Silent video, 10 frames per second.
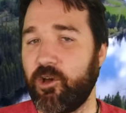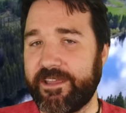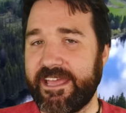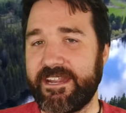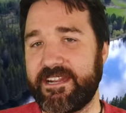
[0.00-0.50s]

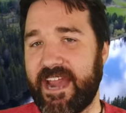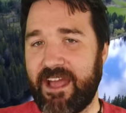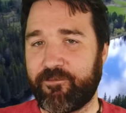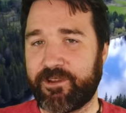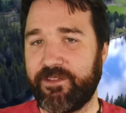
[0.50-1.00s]
Located
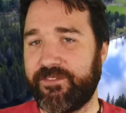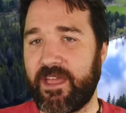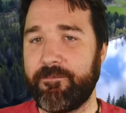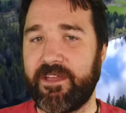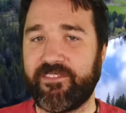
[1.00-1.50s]
in
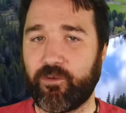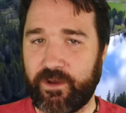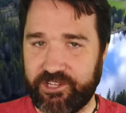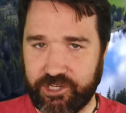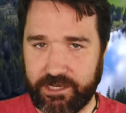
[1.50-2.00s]
Africa's
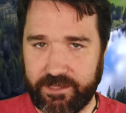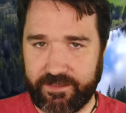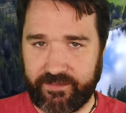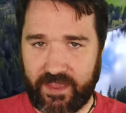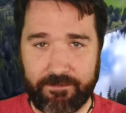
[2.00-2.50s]
Zambezi region,
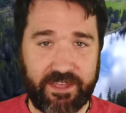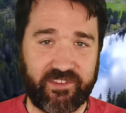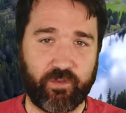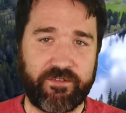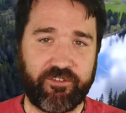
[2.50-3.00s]
the
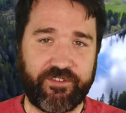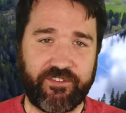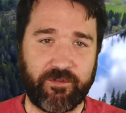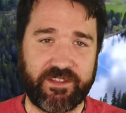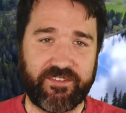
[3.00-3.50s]
Zambezi River
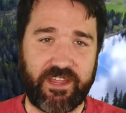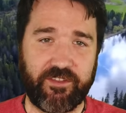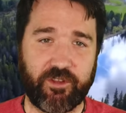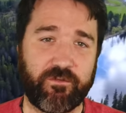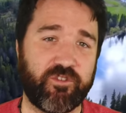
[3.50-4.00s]
system
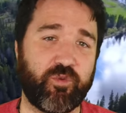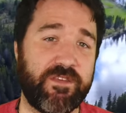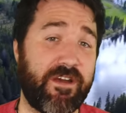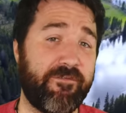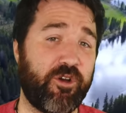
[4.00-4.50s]
extends over
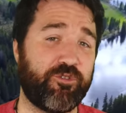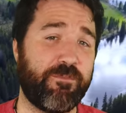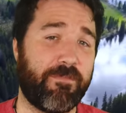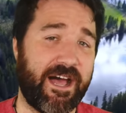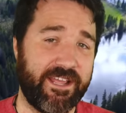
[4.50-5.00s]
2,500